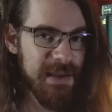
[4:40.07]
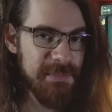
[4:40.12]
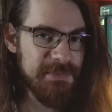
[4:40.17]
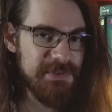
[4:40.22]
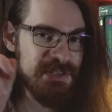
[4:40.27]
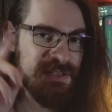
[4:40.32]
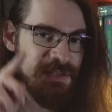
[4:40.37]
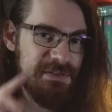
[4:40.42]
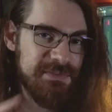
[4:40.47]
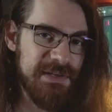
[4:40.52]
I'm
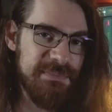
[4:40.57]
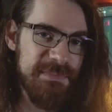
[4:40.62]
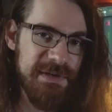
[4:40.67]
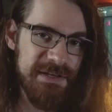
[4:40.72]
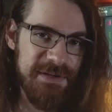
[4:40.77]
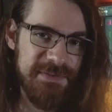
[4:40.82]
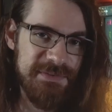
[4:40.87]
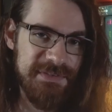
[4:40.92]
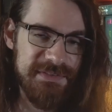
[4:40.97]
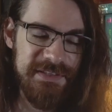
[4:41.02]
just gonna read my
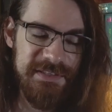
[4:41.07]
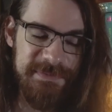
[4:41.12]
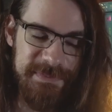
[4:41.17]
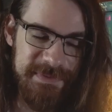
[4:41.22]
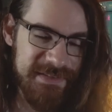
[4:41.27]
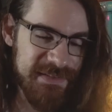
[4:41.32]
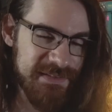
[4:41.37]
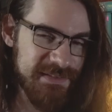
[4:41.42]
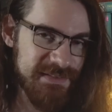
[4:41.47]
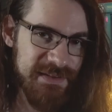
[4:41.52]
notes on this
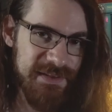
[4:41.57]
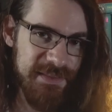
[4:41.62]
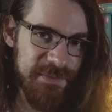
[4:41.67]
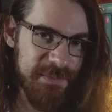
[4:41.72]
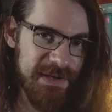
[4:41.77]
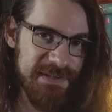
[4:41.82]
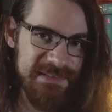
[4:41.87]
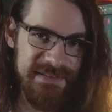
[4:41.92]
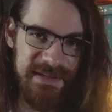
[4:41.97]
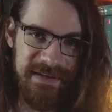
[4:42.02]
because
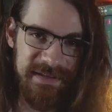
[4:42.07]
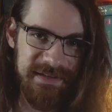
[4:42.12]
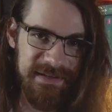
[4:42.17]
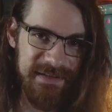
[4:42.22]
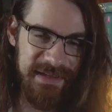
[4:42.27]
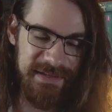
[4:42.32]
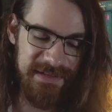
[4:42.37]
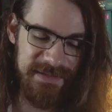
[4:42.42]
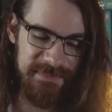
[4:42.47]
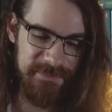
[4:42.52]
otherwise I'm gonna
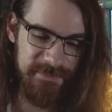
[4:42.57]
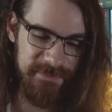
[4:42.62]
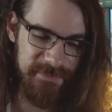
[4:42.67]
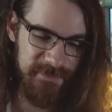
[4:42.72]
end up